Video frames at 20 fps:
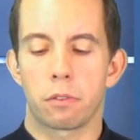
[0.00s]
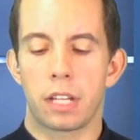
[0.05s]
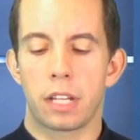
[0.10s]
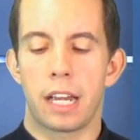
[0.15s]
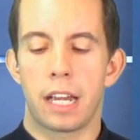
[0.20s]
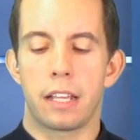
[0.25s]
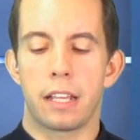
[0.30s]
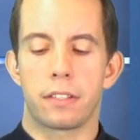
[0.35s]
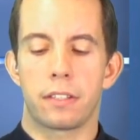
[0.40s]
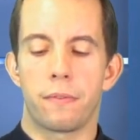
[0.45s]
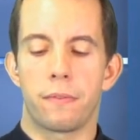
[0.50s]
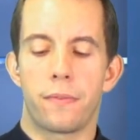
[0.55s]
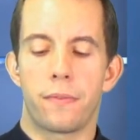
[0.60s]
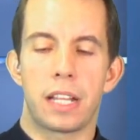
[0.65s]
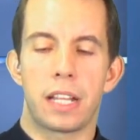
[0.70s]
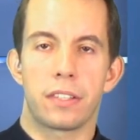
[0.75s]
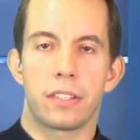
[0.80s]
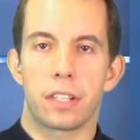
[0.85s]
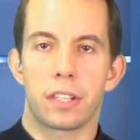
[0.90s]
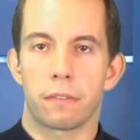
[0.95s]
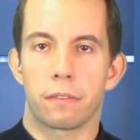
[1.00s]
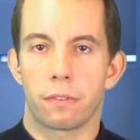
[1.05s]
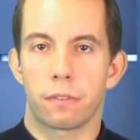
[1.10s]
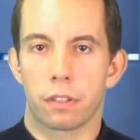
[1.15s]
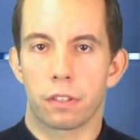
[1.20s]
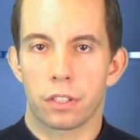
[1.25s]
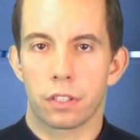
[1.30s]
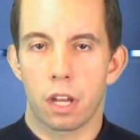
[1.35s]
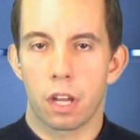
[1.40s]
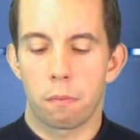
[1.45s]
tennis and fencing, for
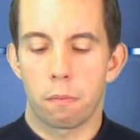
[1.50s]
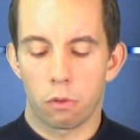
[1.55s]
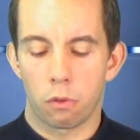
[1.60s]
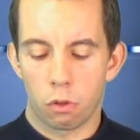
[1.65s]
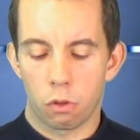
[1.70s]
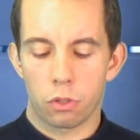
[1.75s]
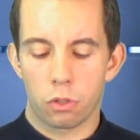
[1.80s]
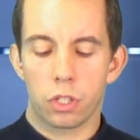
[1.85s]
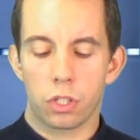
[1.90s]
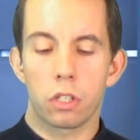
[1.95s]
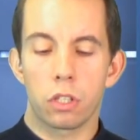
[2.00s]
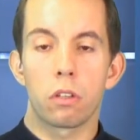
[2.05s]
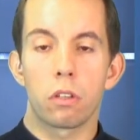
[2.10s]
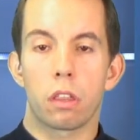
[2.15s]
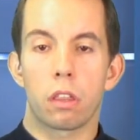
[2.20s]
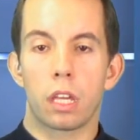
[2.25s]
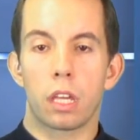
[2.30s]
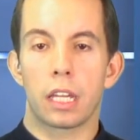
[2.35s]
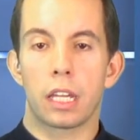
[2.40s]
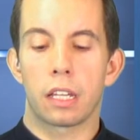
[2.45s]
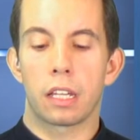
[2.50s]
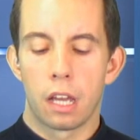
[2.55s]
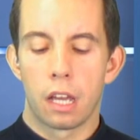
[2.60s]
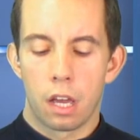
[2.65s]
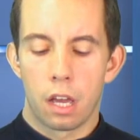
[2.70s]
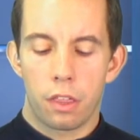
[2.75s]
example, or do you think